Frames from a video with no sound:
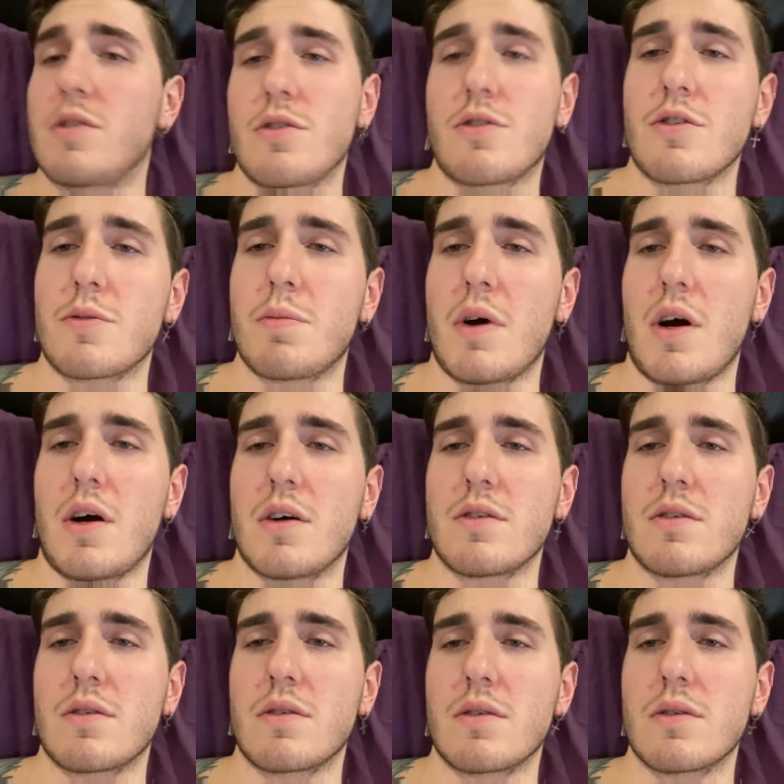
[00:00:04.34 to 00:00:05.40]
has just
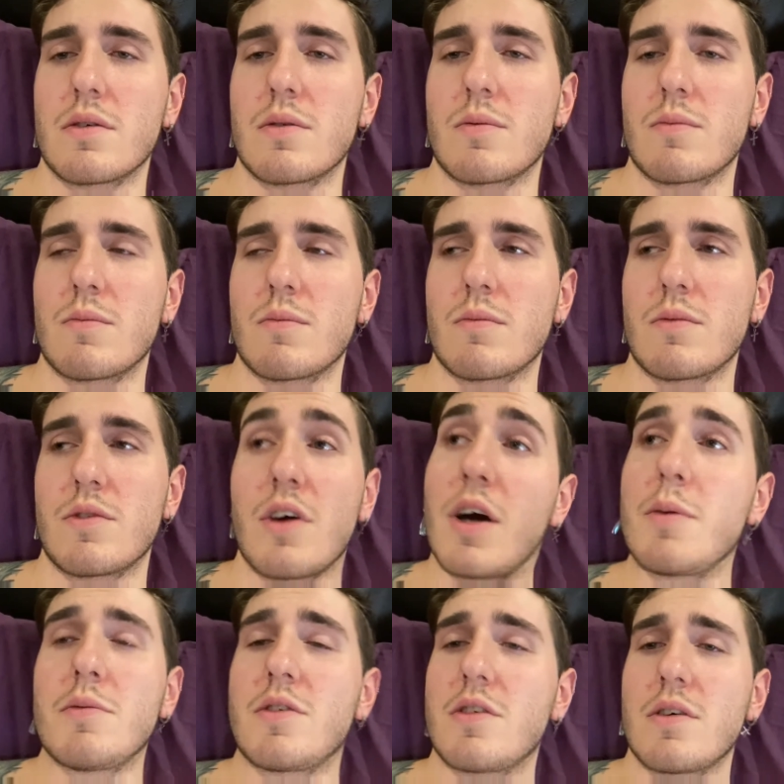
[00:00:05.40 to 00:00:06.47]
passed.
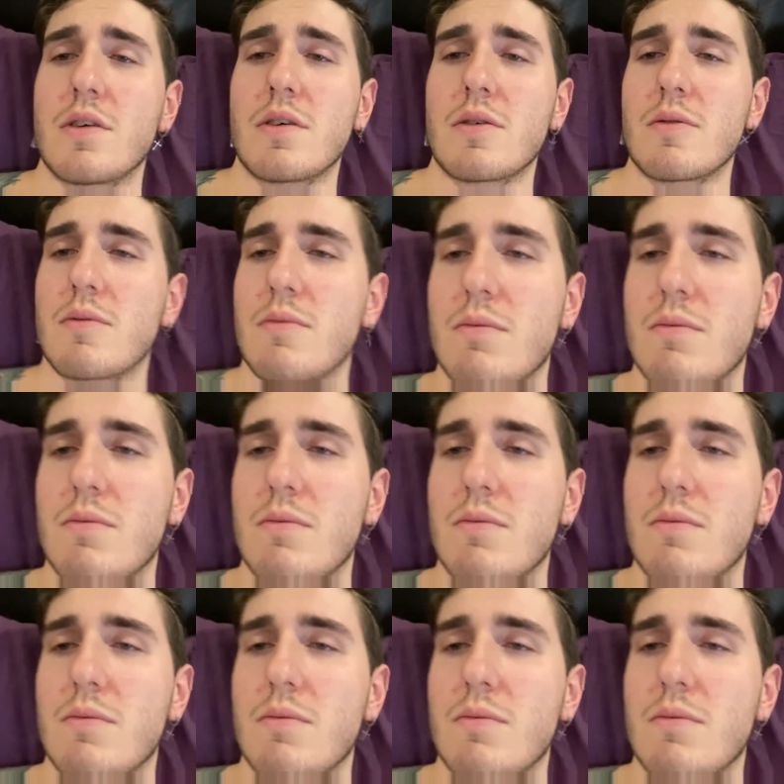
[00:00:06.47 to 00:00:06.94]
Time to